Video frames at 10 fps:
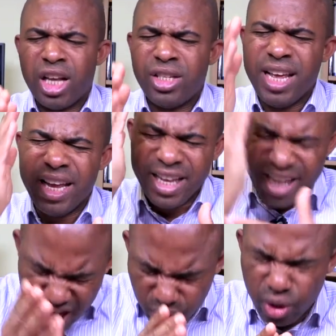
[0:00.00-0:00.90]
as they
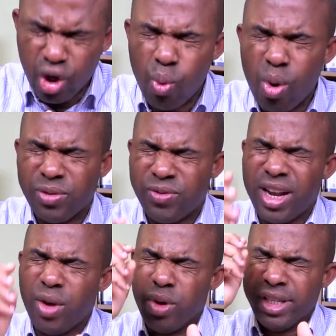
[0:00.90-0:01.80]
engage with your word,
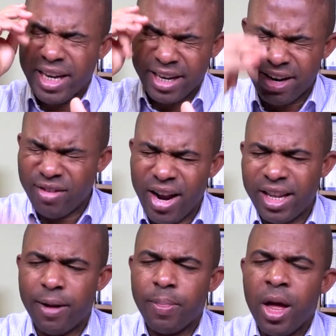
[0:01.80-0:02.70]
Father, we decree right
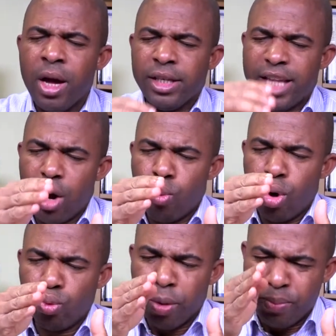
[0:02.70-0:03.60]
now that word will